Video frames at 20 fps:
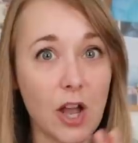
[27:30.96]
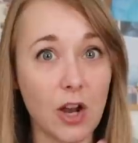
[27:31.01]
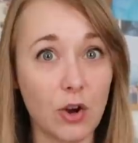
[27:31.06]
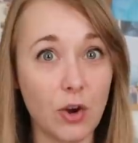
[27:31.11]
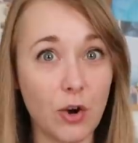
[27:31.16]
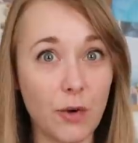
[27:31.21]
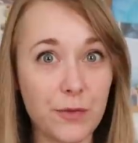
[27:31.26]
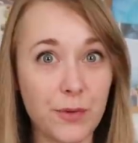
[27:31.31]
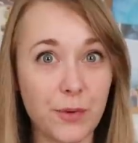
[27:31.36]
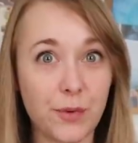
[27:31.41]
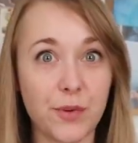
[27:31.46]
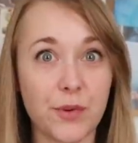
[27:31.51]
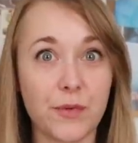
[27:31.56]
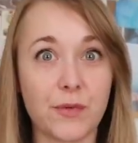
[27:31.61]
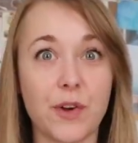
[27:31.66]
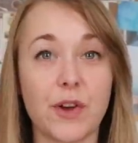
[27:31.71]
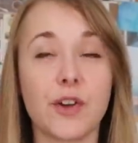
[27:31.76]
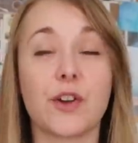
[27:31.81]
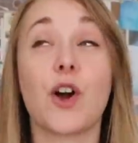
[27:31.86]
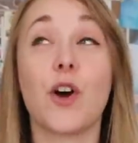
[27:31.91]
Court
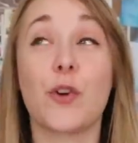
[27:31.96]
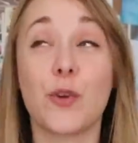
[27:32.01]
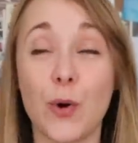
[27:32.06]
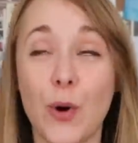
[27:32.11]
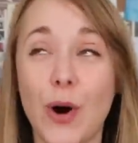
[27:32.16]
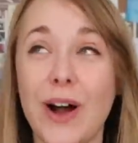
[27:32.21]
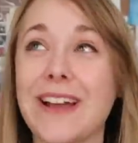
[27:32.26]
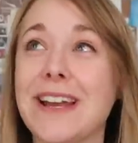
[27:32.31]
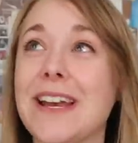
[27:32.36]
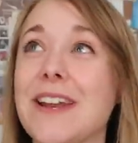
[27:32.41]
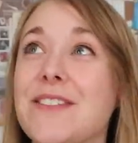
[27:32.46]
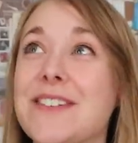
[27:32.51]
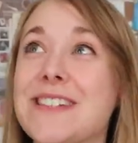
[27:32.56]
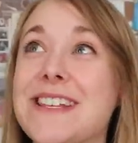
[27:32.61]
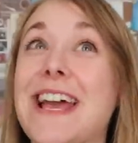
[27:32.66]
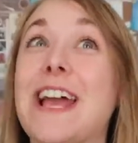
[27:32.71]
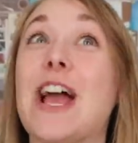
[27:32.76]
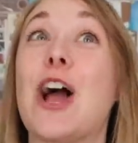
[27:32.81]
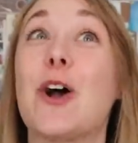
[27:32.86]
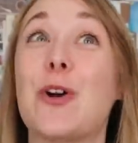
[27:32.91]

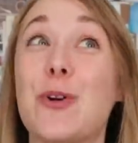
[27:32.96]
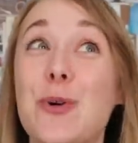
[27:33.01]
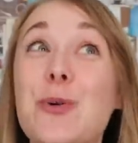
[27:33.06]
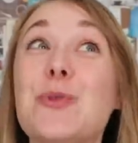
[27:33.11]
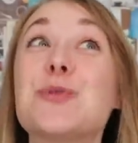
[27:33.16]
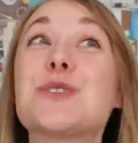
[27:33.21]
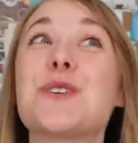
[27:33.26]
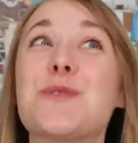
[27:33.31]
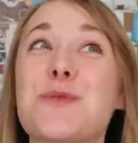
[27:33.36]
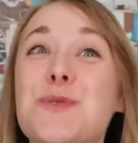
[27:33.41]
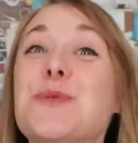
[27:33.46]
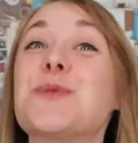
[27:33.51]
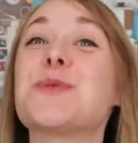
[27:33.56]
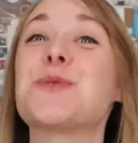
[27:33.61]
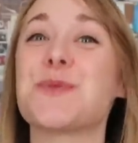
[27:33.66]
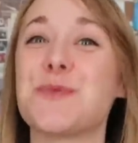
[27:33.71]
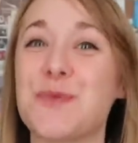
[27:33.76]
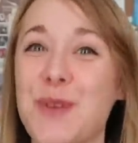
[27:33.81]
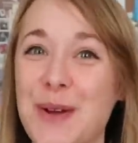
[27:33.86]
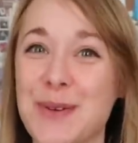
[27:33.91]
of
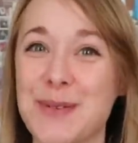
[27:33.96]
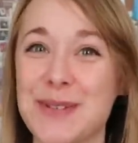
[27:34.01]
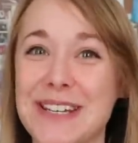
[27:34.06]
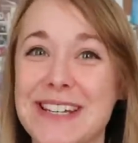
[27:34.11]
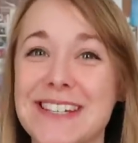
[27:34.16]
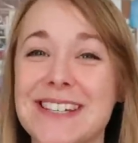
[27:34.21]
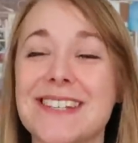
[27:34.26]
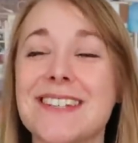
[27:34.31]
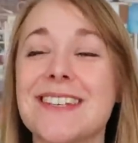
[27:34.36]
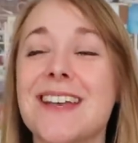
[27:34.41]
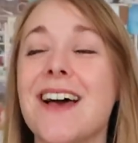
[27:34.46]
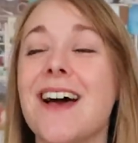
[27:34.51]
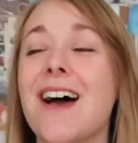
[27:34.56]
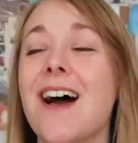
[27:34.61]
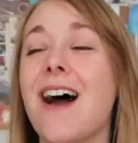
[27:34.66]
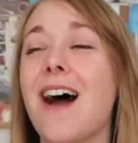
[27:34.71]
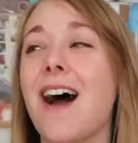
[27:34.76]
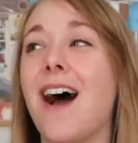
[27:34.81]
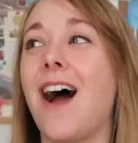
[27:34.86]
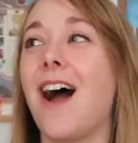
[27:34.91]
Thorns and Roses,
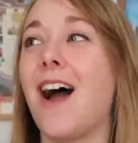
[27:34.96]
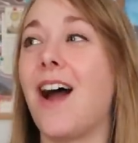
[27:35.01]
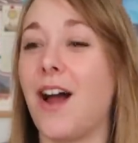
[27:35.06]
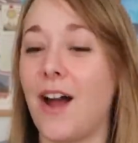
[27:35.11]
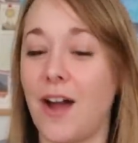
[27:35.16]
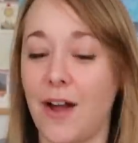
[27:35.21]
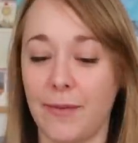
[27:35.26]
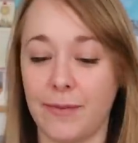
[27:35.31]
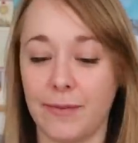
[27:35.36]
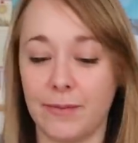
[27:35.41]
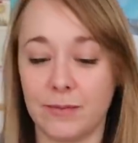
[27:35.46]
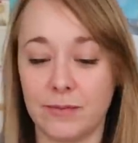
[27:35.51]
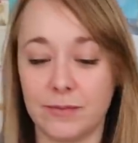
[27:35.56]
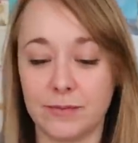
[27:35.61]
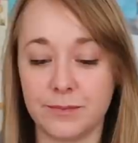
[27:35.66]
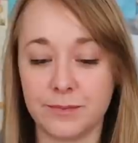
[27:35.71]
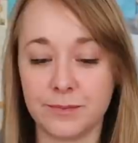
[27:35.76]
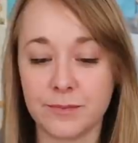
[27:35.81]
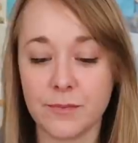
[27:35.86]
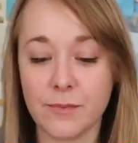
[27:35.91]

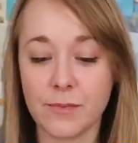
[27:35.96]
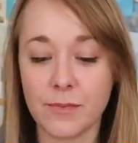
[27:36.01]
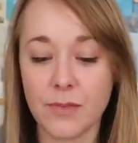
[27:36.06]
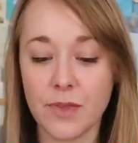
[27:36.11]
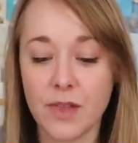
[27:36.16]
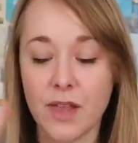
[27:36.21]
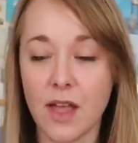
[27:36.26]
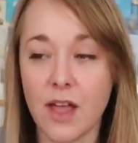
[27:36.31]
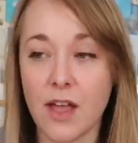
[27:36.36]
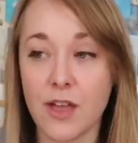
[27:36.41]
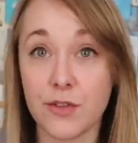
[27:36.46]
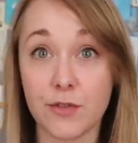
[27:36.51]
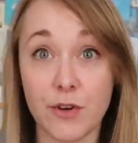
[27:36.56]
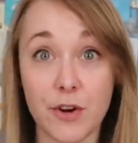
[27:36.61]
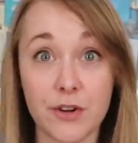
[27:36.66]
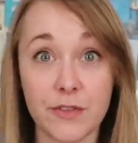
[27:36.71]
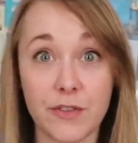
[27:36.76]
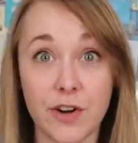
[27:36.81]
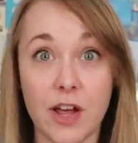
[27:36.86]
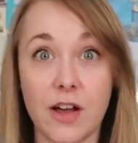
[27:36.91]

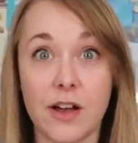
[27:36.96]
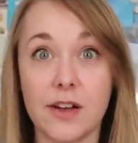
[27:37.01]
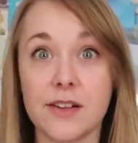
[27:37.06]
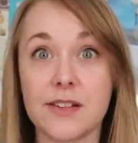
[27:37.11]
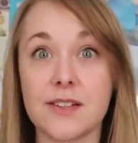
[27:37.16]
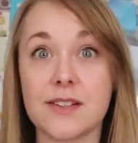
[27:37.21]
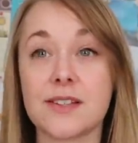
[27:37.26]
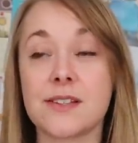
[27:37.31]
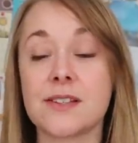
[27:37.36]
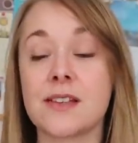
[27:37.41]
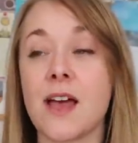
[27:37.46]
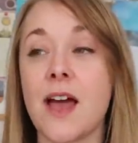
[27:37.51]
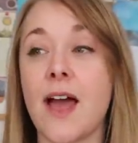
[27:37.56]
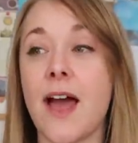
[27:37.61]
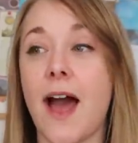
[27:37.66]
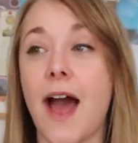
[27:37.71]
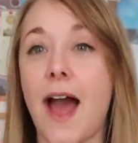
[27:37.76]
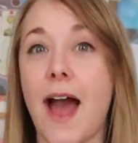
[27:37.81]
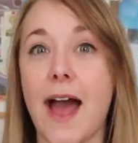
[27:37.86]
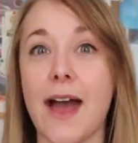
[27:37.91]
Throne of Glass,
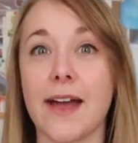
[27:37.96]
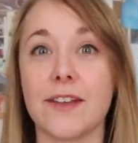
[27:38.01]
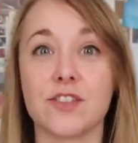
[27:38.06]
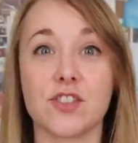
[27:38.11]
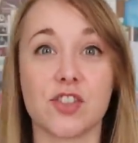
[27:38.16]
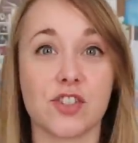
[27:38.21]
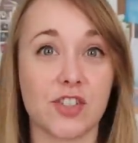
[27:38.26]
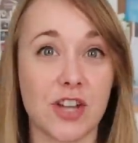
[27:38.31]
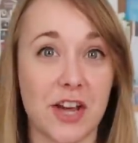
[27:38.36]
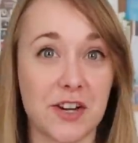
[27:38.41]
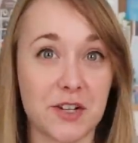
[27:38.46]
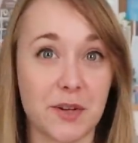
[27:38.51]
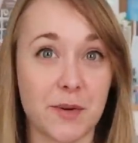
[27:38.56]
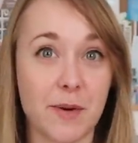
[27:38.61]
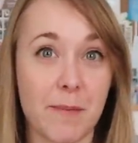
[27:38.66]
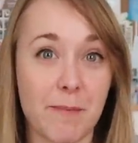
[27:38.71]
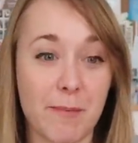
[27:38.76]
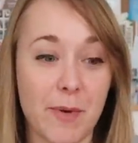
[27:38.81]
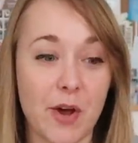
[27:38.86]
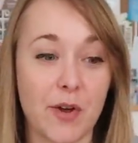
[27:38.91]
and Shadow
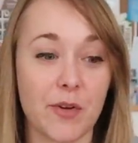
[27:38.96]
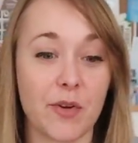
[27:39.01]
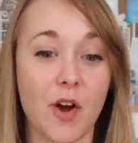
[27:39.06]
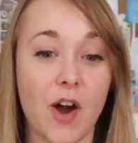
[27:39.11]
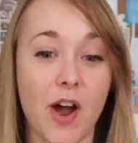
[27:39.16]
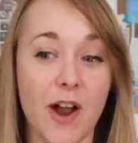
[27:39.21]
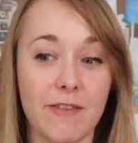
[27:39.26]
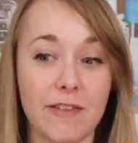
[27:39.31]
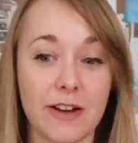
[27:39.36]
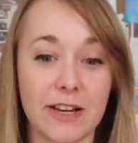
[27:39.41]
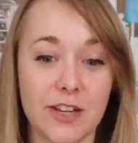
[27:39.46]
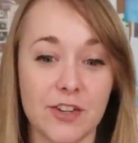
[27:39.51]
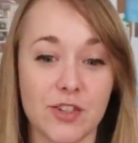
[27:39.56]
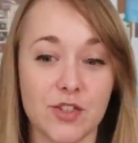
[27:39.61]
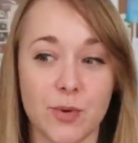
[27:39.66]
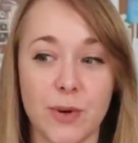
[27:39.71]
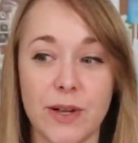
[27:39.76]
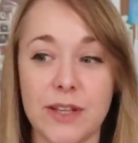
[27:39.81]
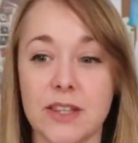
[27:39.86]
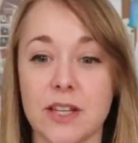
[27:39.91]
and Bone. I really
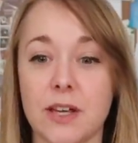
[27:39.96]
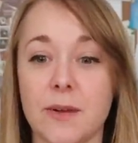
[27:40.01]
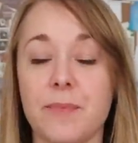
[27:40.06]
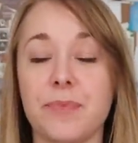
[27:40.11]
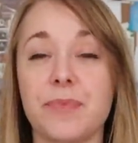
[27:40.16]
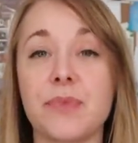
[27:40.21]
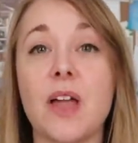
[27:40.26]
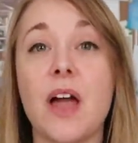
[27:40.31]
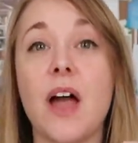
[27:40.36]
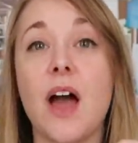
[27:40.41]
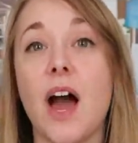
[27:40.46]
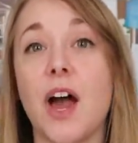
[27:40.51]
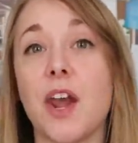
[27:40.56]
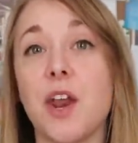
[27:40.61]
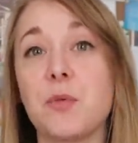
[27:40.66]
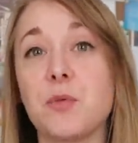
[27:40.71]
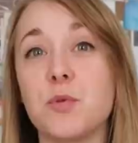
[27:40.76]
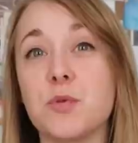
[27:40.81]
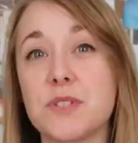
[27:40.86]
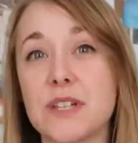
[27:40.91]
enjoyed them, and
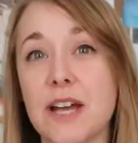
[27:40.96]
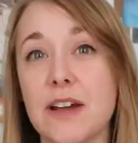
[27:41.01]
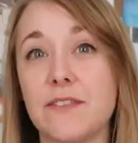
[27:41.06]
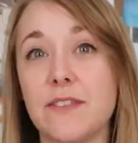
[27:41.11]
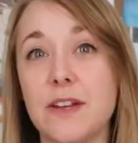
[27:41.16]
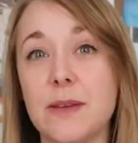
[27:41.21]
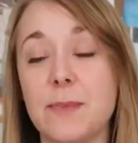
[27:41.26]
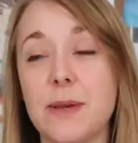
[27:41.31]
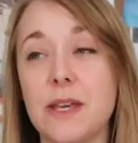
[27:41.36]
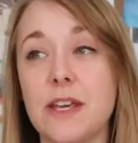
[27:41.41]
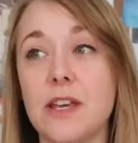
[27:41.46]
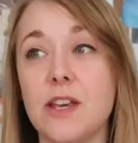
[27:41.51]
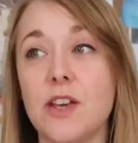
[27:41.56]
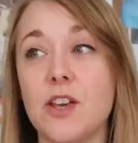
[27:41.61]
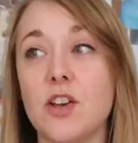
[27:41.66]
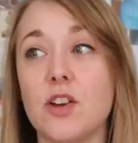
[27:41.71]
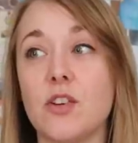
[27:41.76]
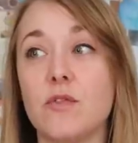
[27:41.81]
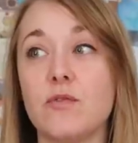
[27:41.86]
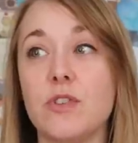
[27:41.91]
I will definitely
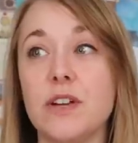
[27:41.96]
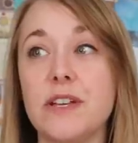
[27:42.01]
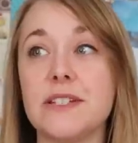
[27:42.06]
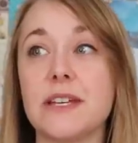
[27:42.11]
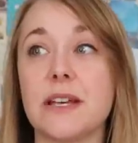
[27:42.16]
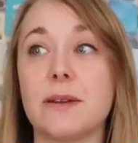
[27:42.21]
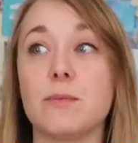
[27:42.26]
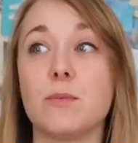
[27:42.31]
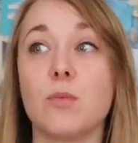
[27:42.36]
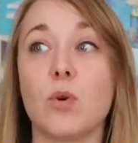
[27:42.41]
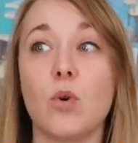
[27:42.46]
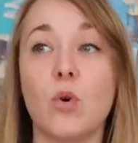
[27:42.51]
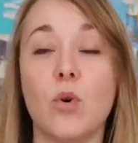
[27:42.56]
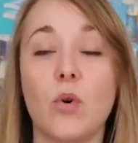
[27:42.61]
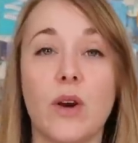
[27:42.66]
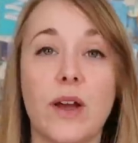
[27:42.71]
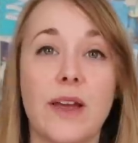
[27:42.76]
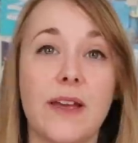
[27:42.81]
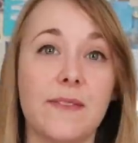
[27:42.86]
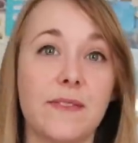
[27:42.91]
be reading
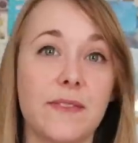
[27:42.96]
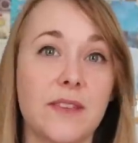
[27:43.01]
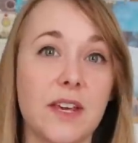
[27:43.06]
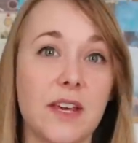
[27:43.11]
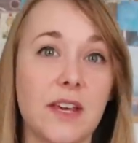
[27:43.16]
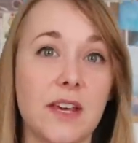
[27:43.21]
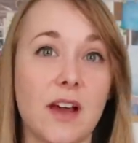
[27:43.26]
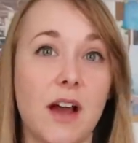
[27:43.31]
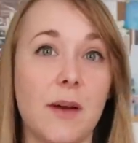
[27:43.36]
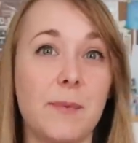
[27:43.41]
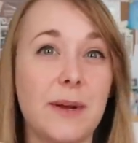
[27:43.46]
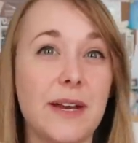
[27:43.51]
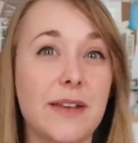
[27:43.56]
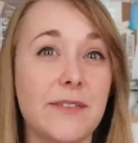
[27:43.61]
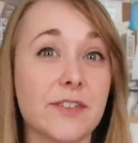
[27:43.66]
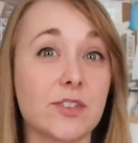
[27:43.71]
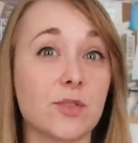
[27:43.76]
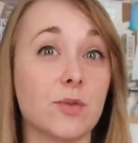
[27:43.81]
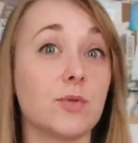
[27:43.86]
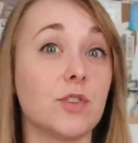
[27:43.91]
more in the, I
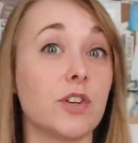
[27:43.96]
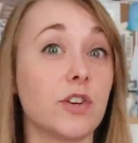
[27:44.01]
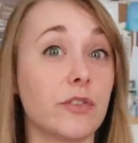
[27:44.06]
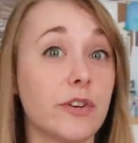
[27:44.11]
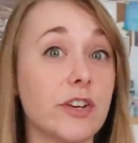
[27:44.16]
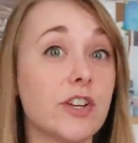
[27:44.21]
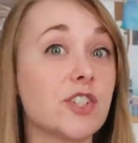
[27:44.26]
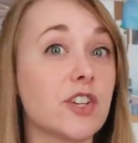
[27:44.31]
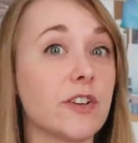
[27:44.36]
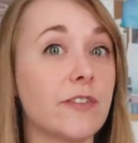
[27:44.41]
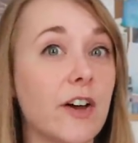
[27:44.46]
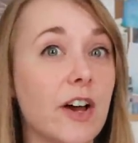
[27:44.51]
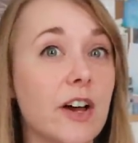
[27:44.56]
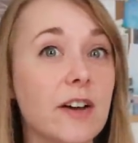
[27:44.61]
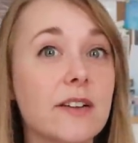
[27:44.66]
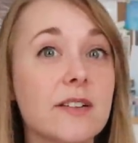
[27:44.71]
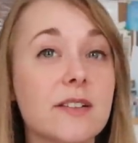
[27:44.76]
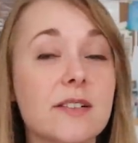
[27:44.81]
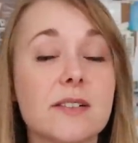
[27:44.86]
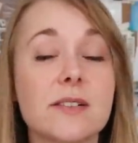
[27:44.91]
believe it's called the
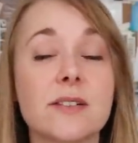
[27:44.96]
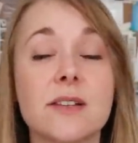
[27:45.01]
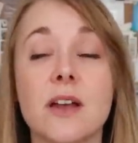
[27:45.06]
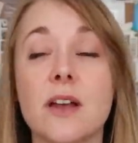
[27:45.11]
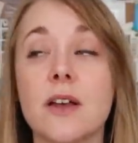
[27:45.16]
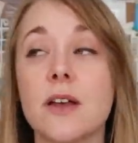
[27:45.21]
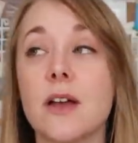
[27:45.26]
Grishaverse,